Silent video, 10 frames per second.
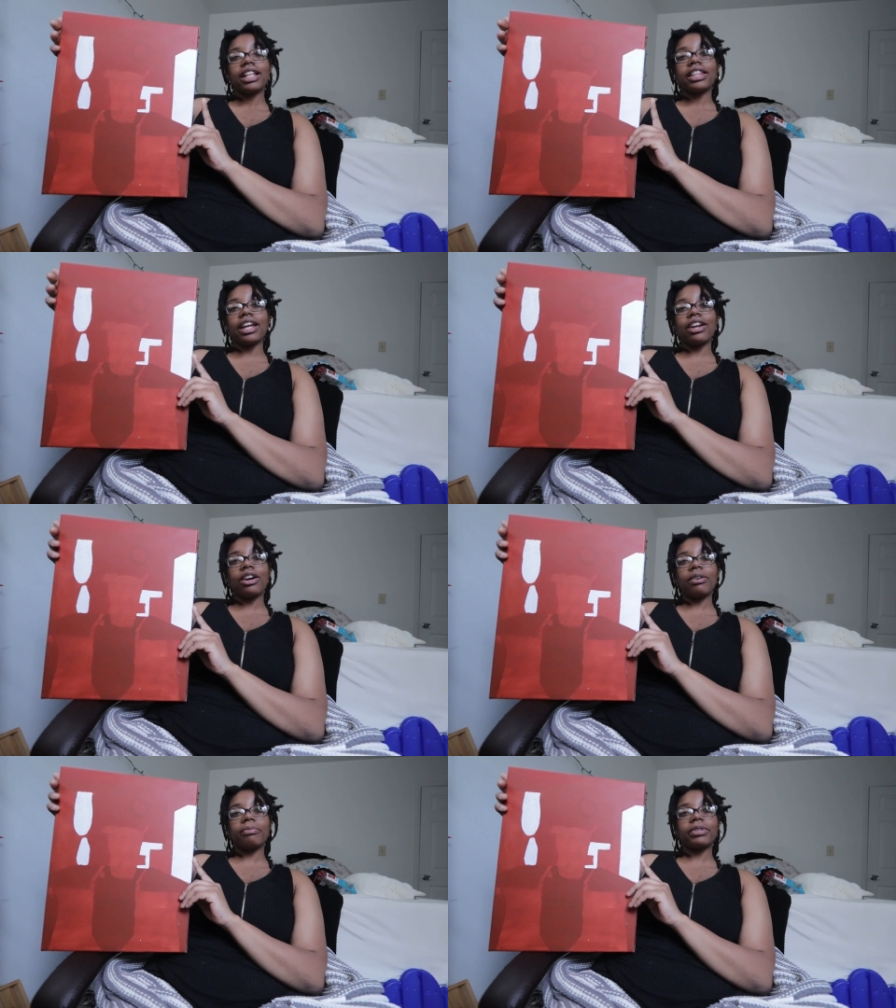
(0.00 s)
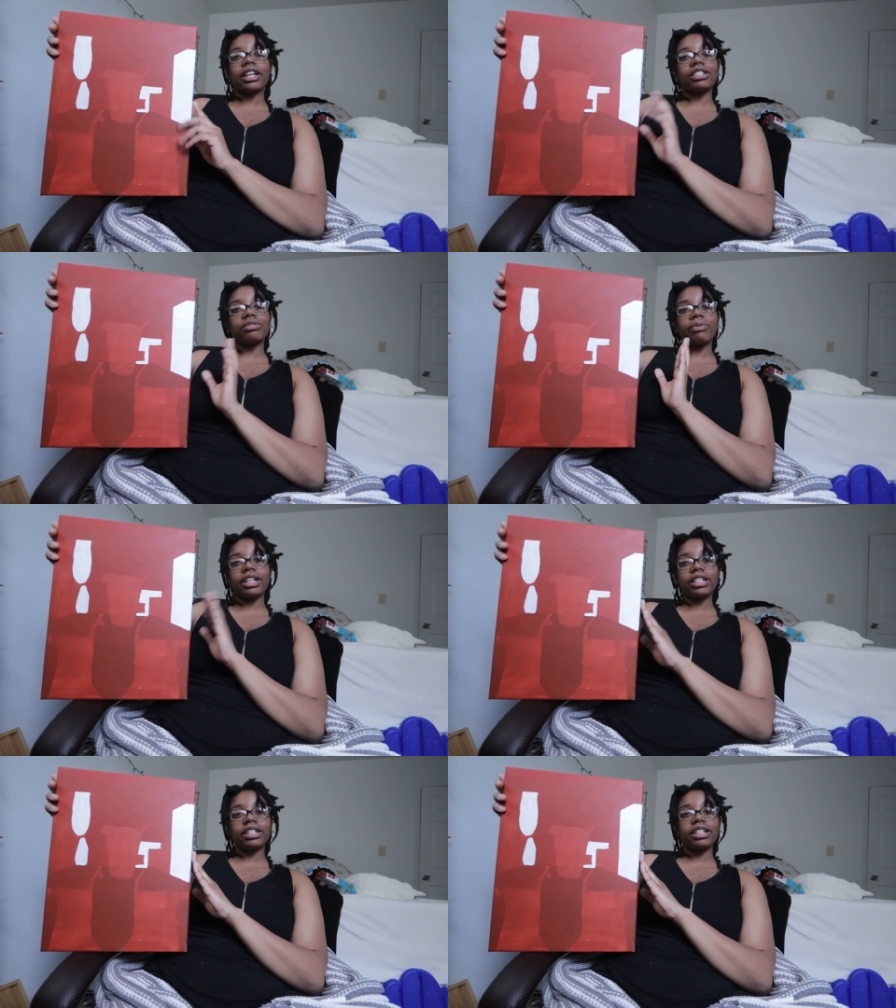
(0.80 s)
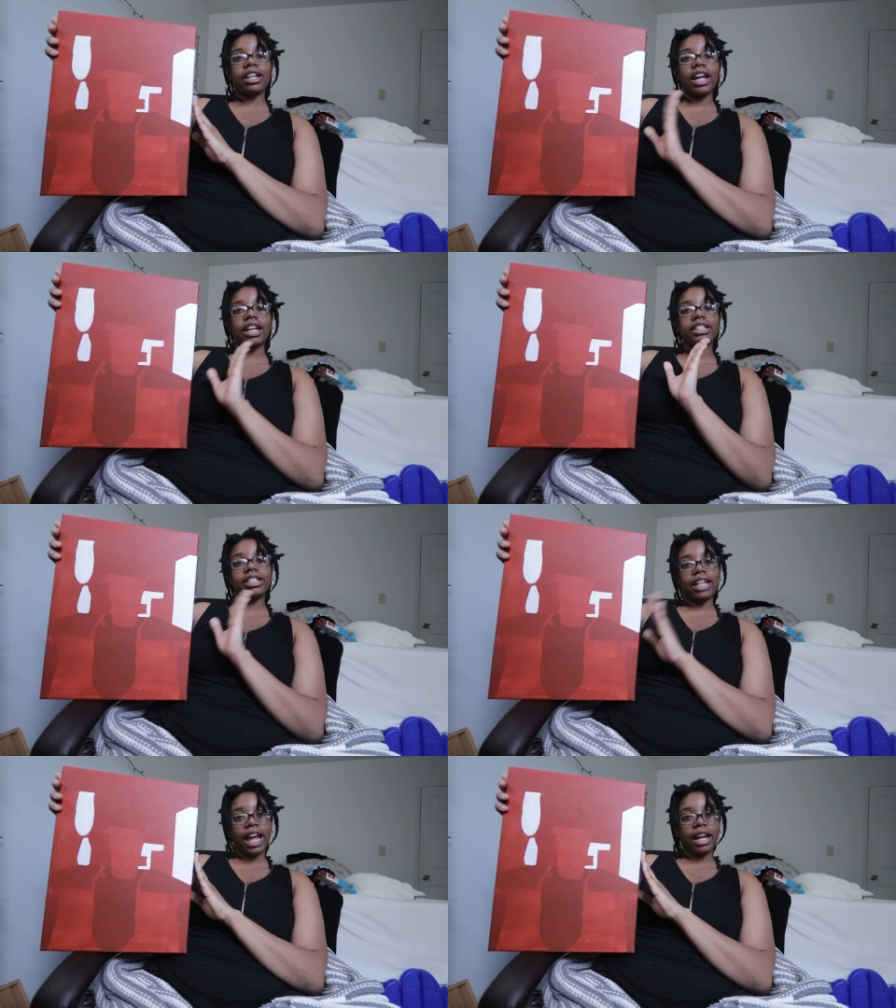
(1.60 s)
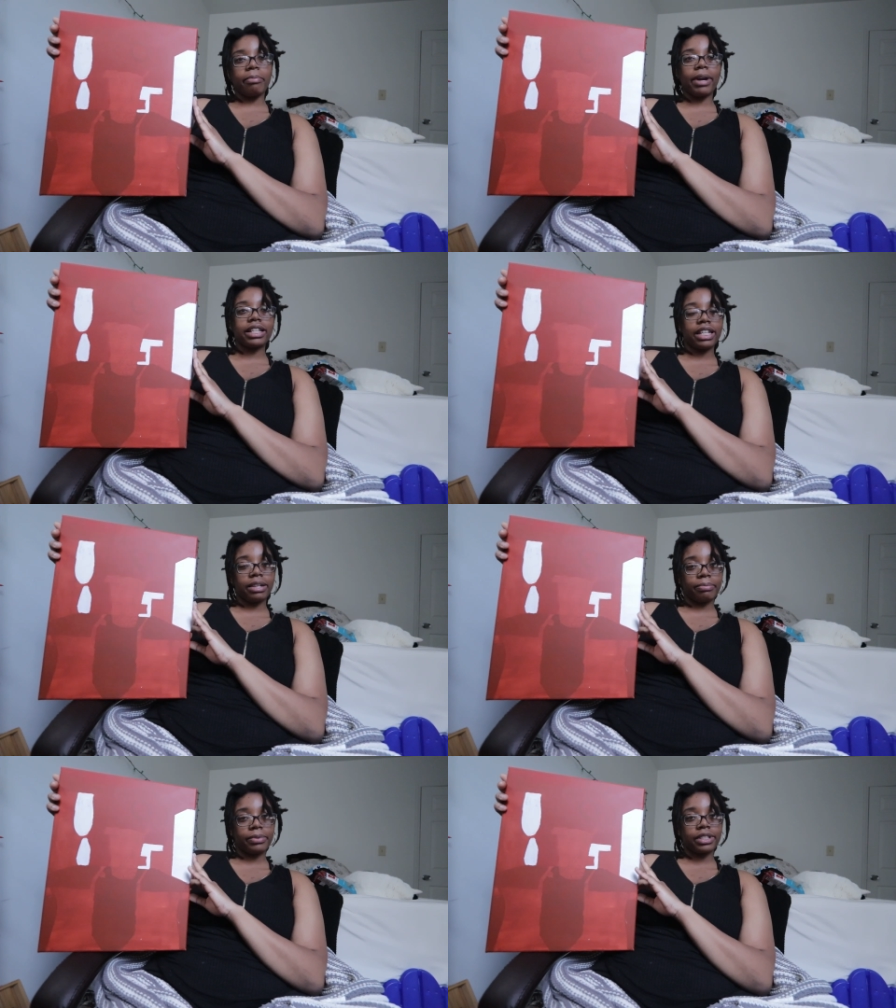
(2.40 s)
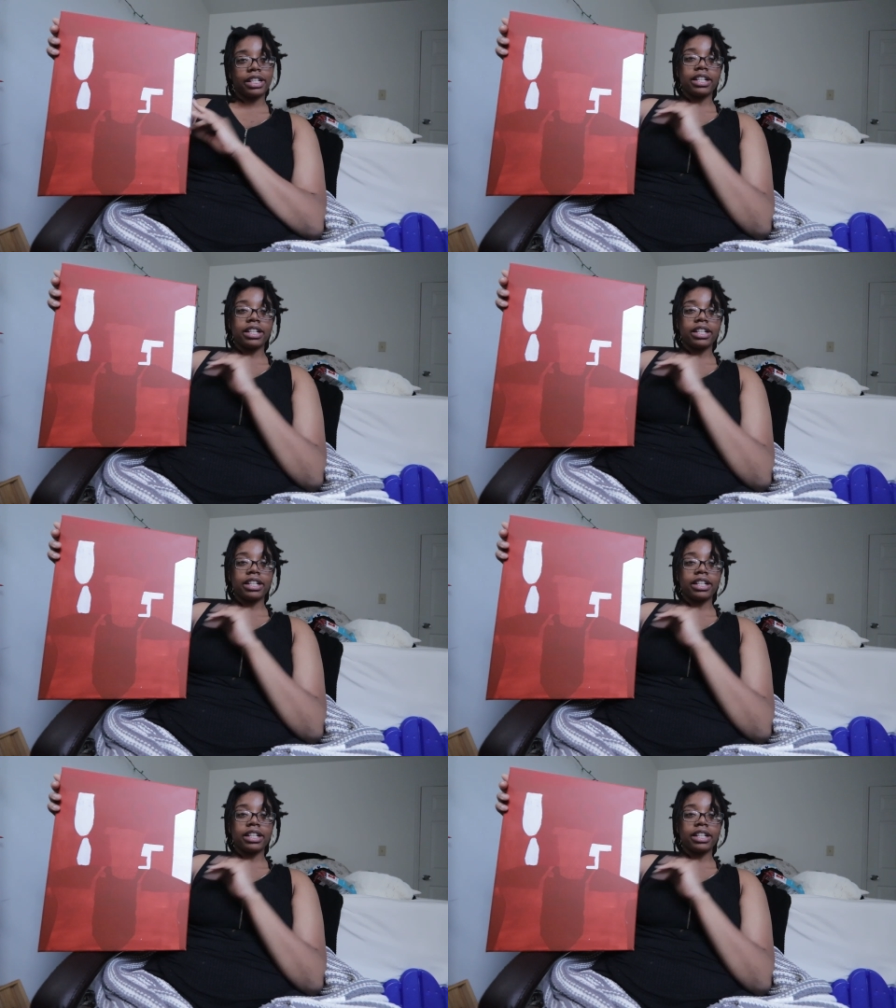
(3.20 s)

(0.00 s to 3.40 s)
That is written and sang by Tims.